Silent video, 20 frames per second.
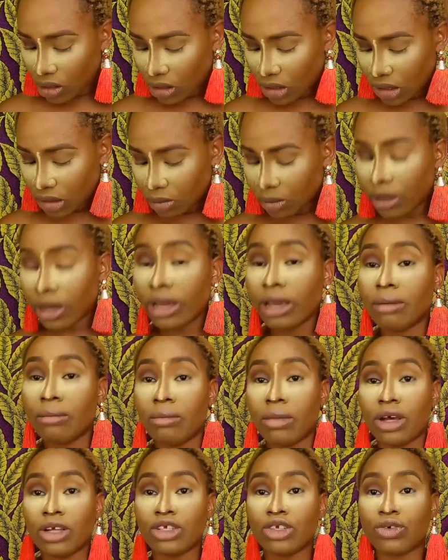this is my
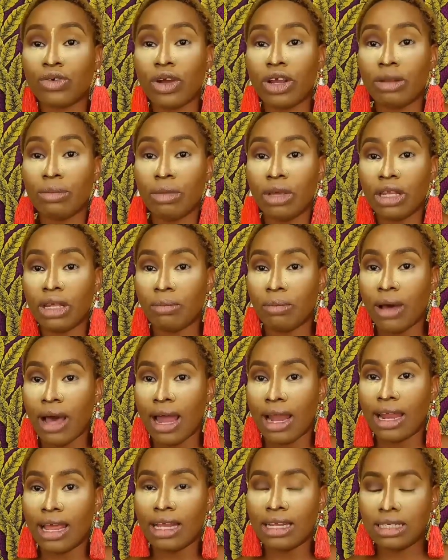Masquerade mini
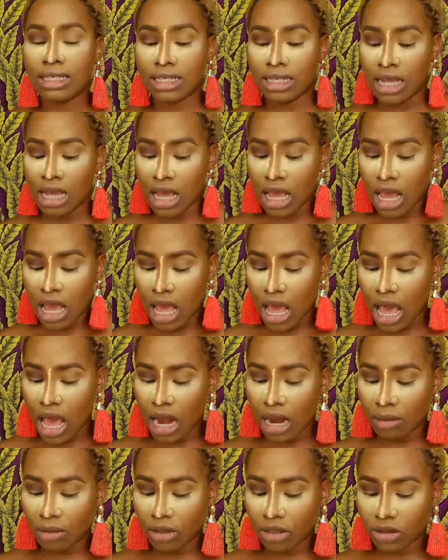palette,
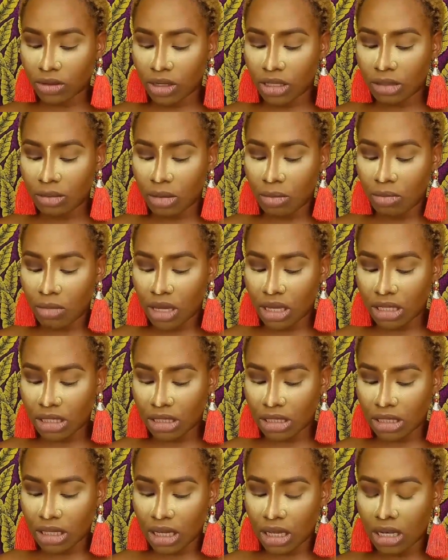and I'm just going to be
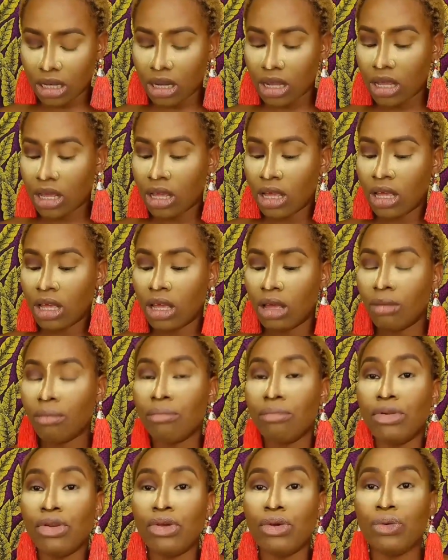mixing
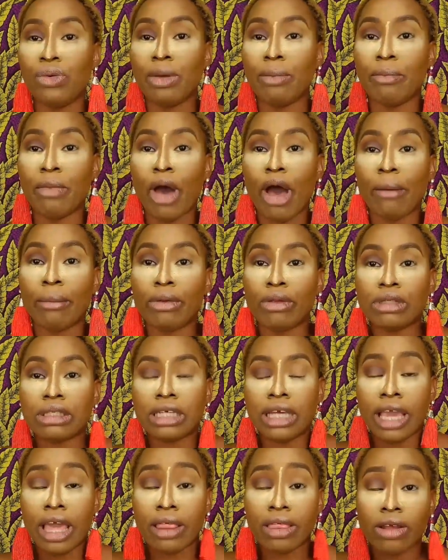blue and
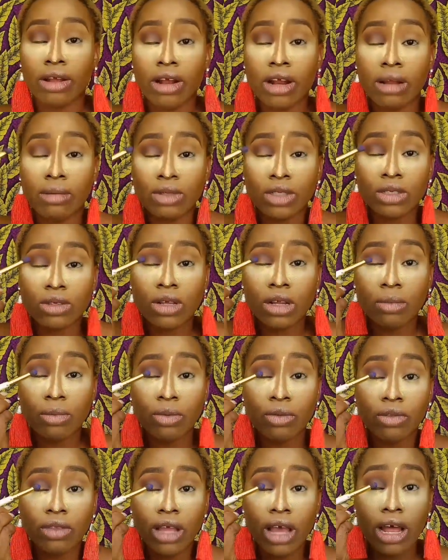purple together, and I'm just going
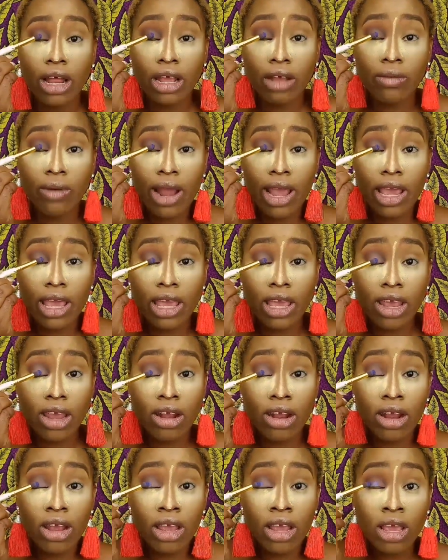to put that right
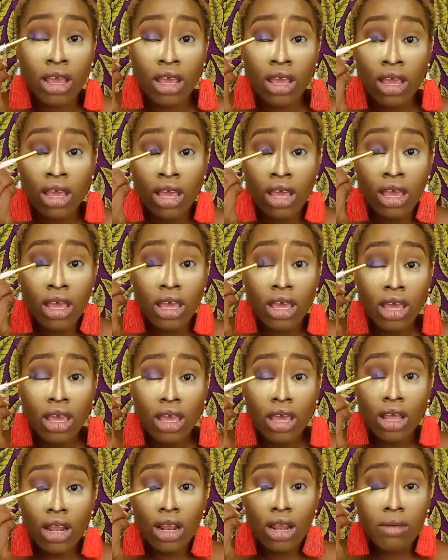here
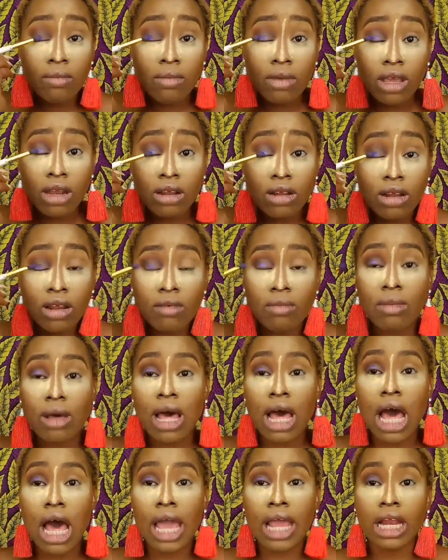in the middle of
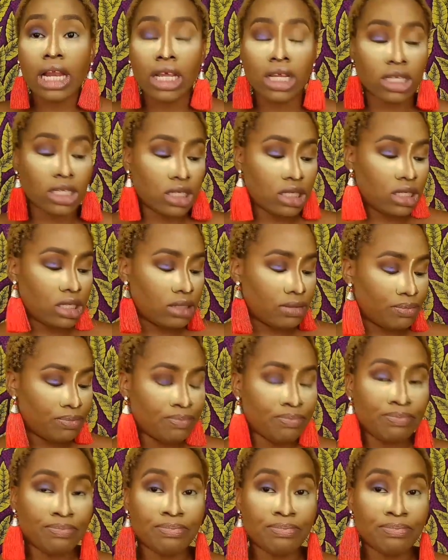my eyelids.